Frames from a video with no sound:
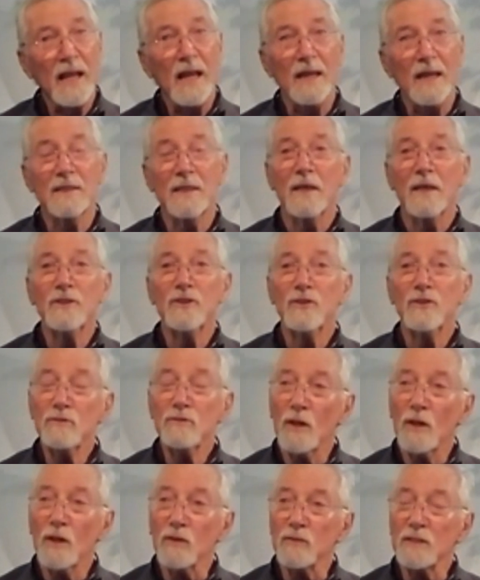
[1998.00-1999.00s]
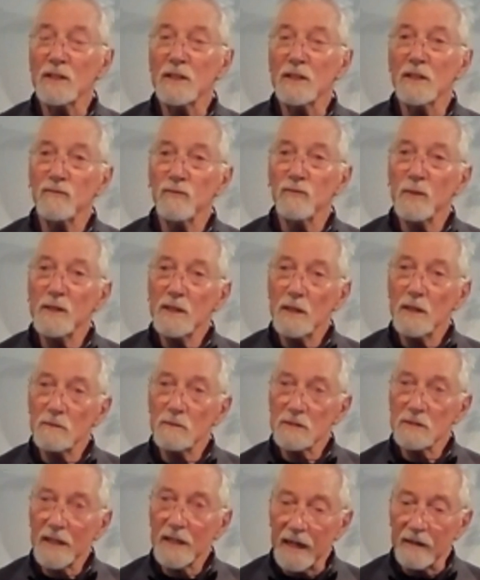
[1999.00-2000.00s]
And I do know that if we
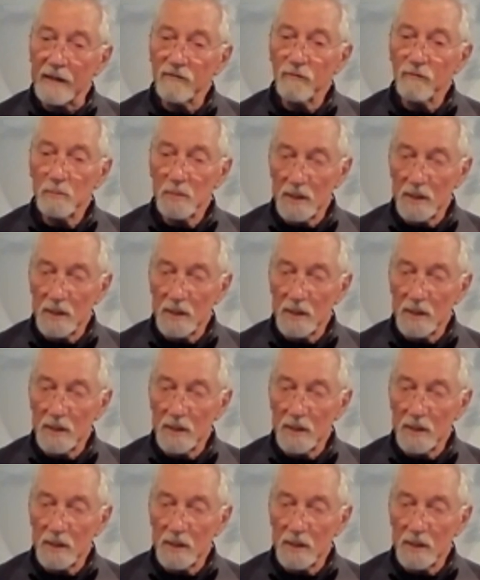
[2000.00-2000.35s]
don't have